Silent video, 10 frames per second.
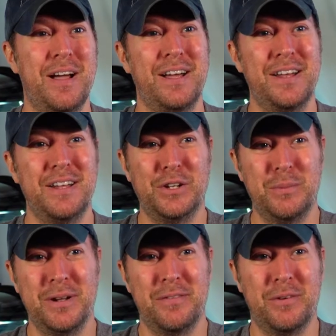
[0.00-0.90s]
got in a little
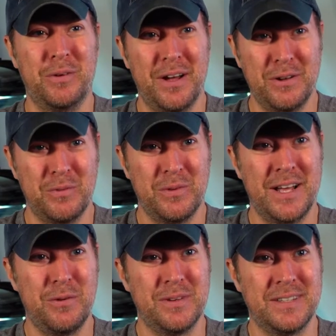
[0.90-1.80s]
bit of a rut when
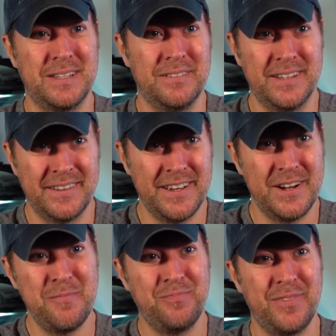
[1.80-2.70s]
I was living
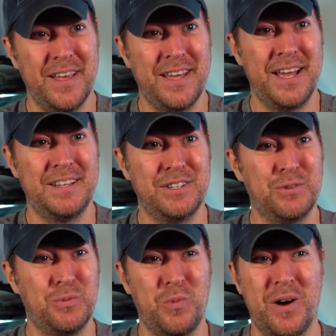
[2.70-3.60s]
there, and I
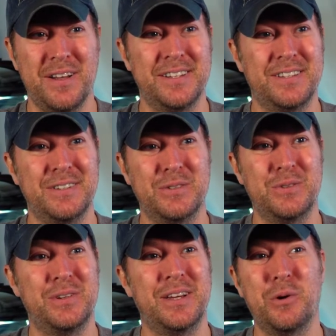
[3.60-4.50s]
just wanted
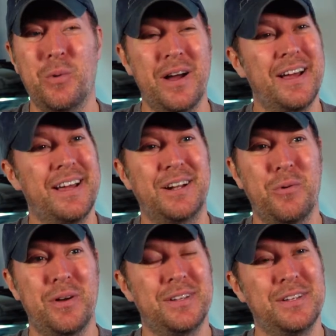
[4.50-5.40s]
to get away and I
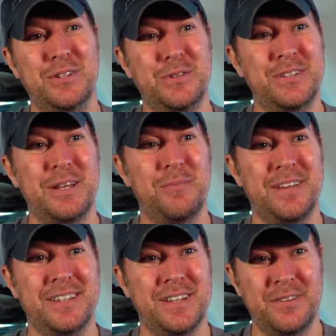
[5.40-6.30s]
wanted to do
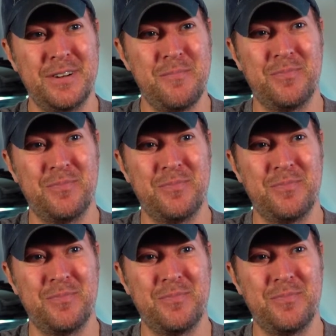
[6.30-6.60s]
something different.